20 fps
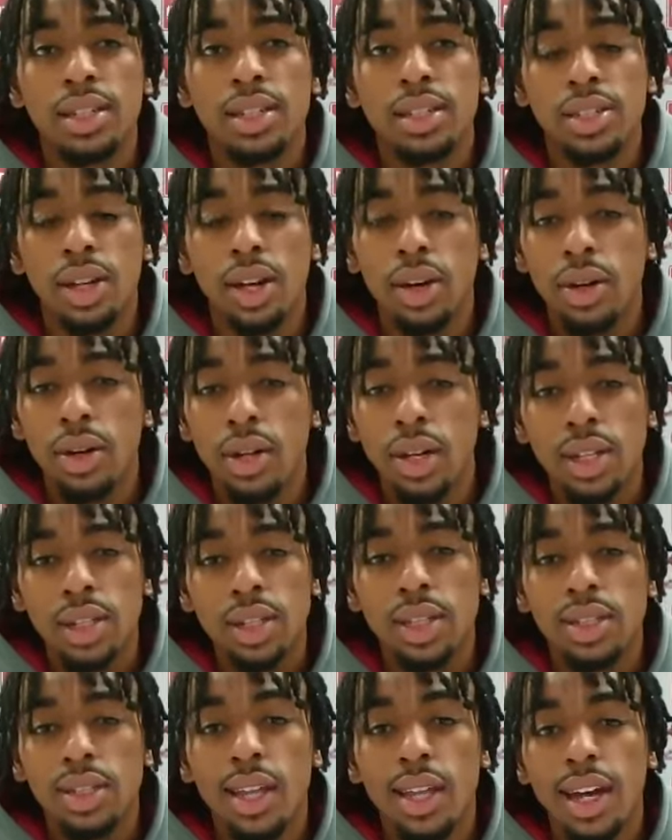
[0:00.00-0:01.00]
So
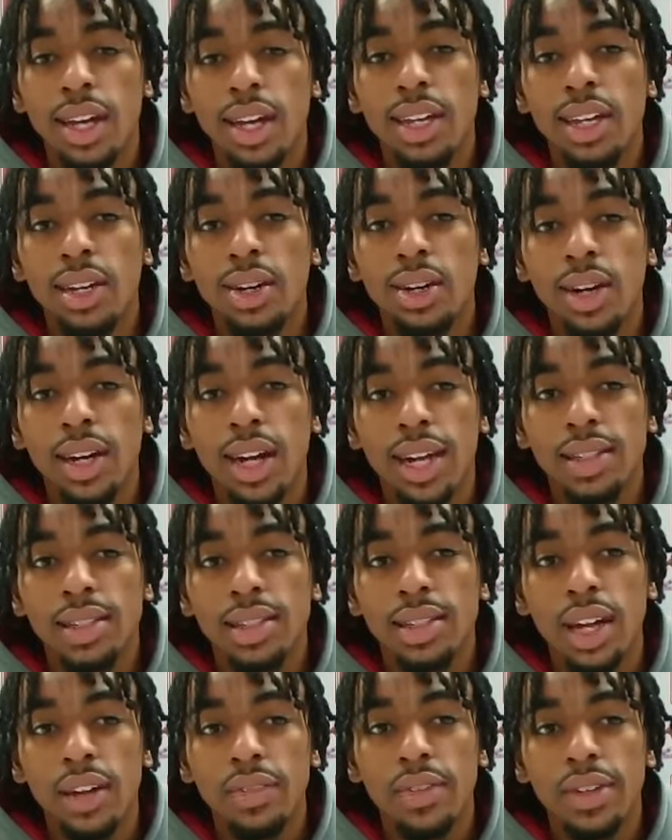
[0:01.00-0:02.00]
just locking in on that
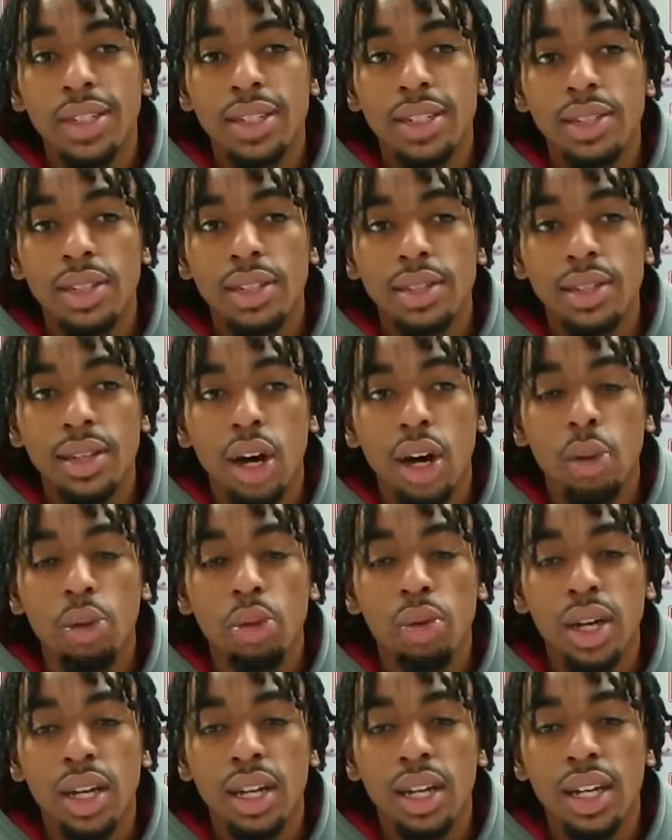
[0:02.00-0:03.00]
stuff and just hoping
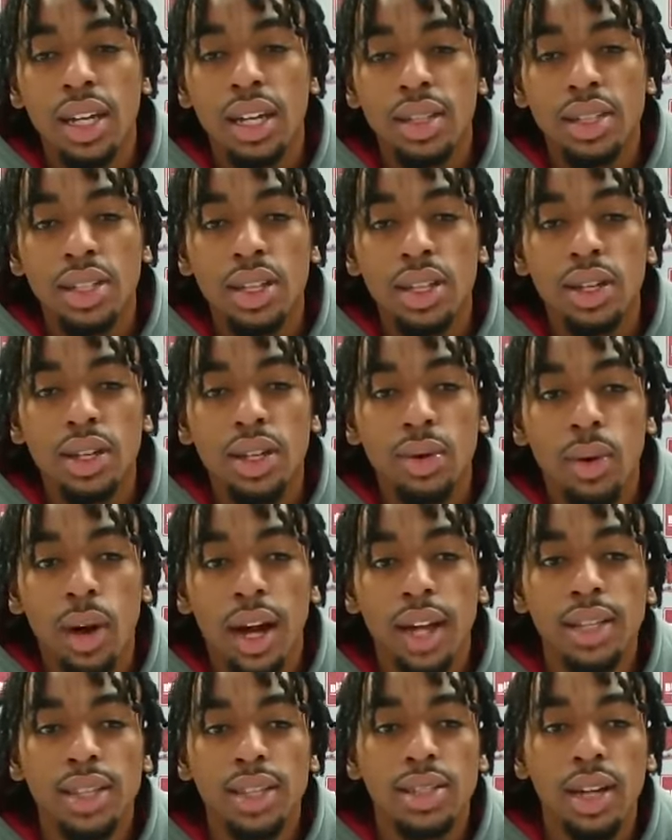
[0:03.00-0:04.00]
we can continue to
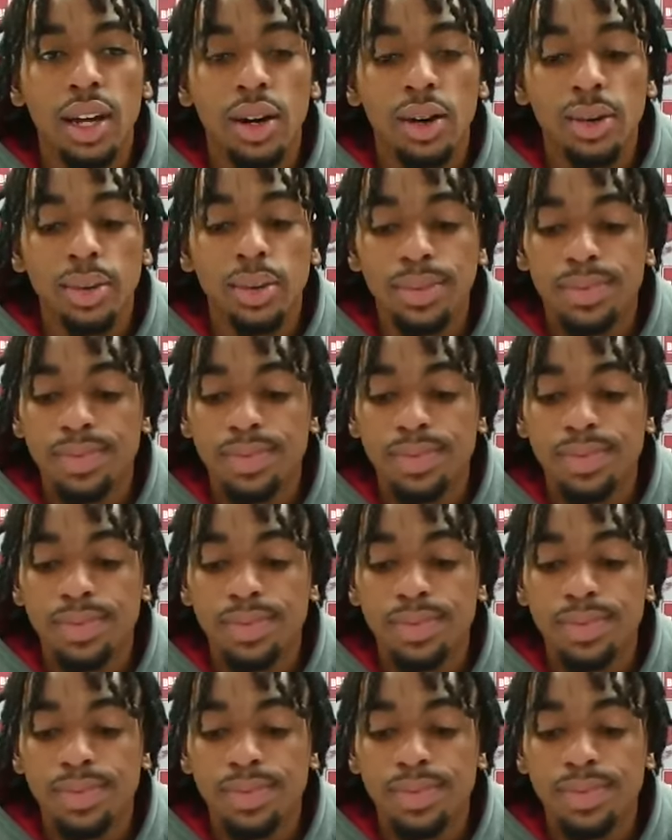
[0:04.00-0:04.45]
ride this out.